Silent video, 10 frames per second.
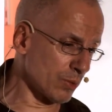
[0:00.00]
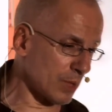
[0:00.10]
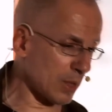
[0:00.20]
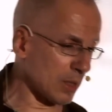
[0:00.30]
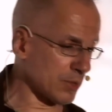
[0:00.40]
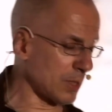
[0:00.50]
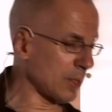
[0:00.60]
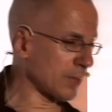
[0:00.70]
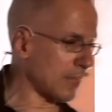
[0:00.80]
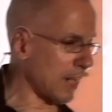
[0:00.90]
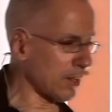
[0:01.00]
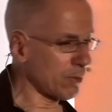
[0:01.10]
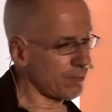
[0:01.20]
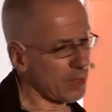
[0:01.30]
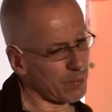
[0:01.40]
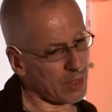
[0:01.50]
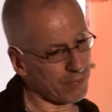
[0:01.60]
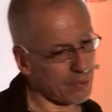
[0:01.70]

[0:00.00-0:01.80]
take a still try to find a way